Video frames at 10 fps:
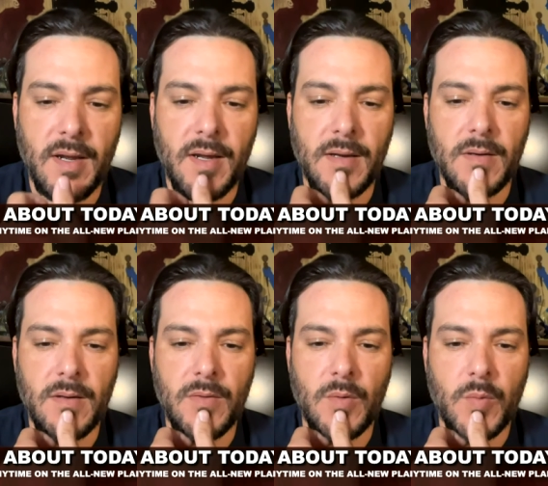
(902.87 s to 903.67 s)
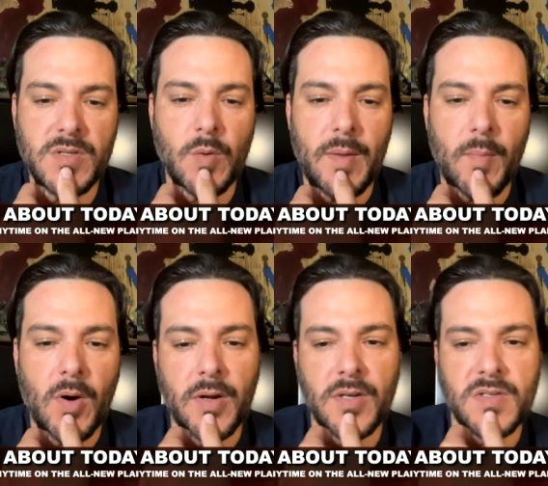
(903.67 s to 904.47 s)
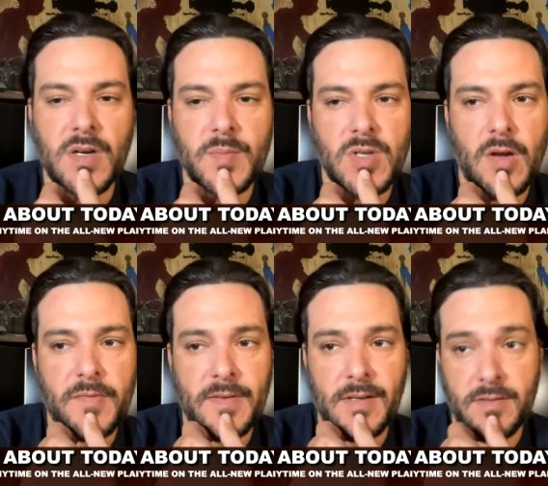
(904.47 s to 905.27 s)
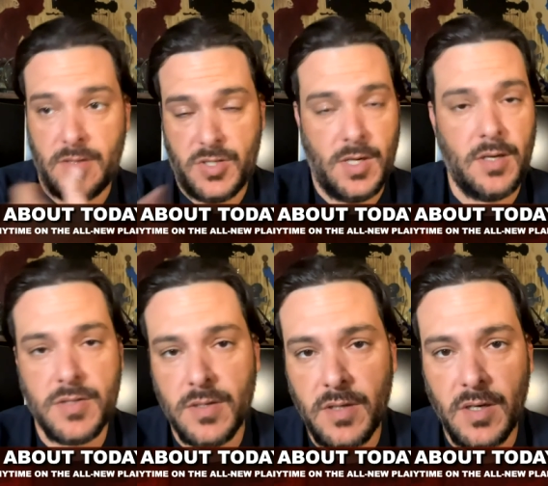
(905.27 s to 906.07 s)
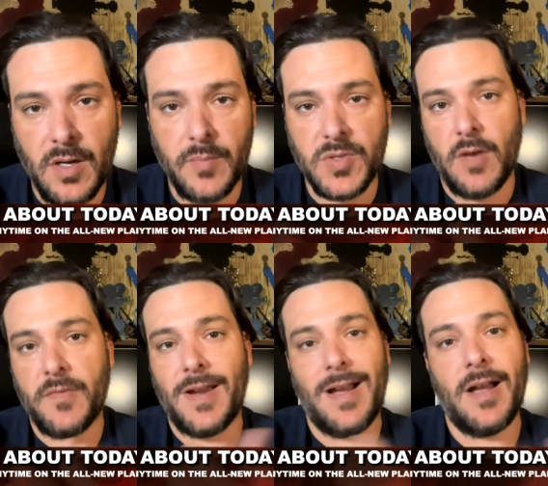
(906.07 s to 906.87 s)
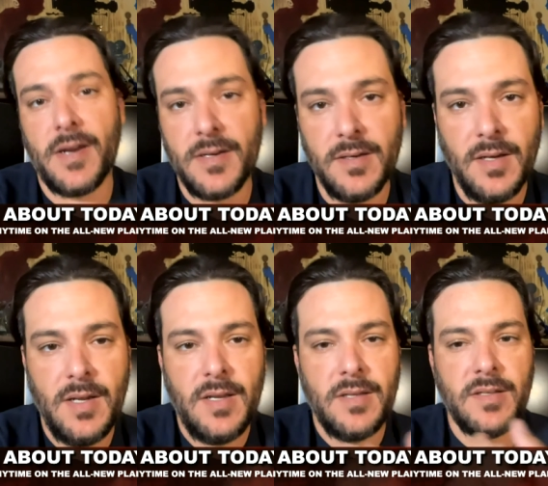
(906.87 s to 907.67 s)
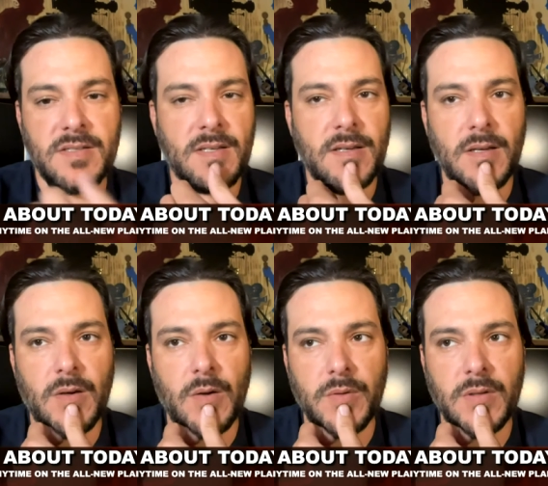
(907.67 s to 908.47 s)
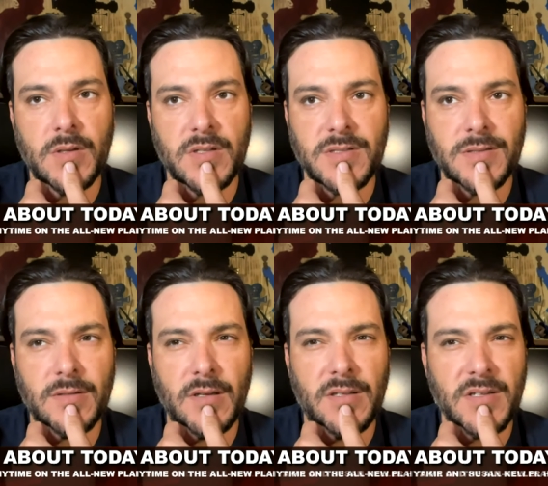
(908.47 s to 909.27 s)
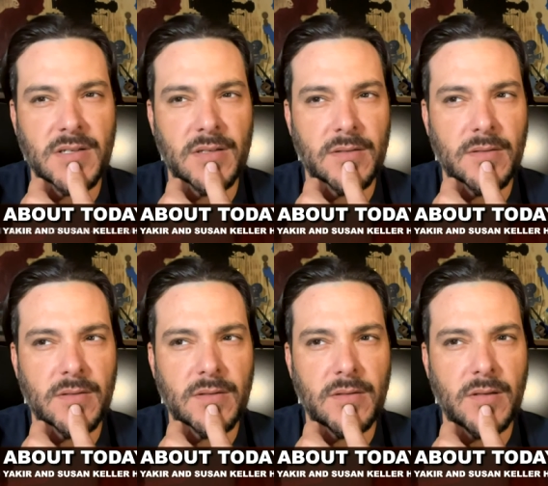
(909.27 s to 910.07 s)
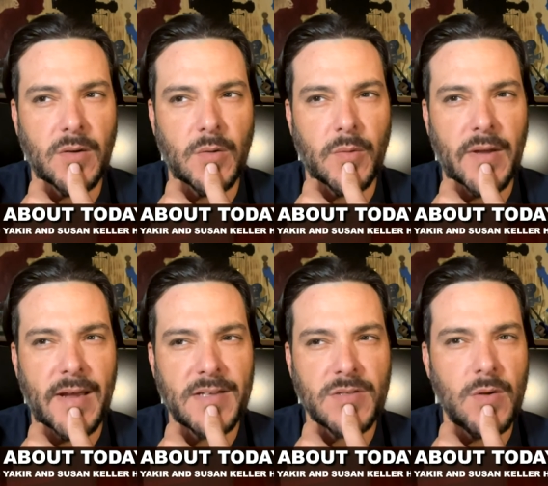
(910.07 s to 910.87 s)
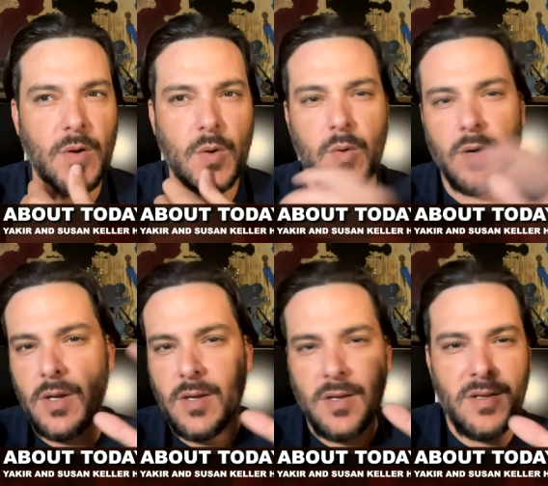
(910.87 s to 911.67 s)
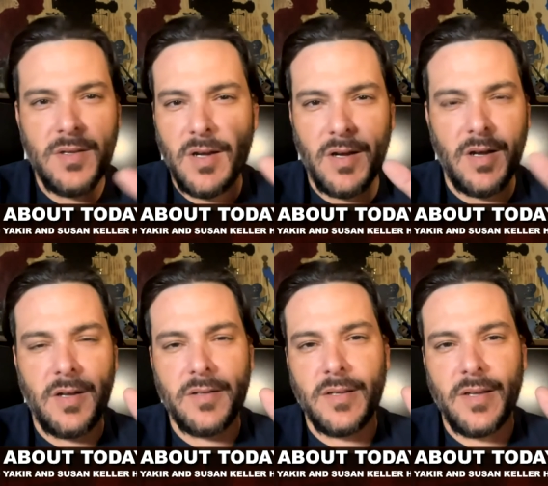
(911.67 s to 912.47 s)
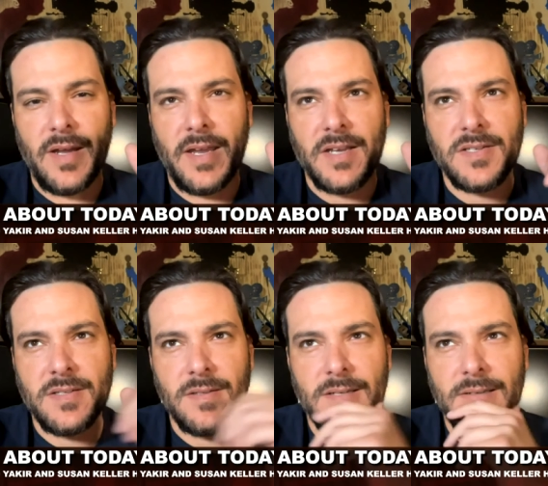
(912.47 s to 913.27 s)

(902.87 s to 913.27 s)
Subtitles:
And the reason why Marcus comes off intelligent, he comes off kind, this, you know, because it doesn't, you know, it has no, I guess,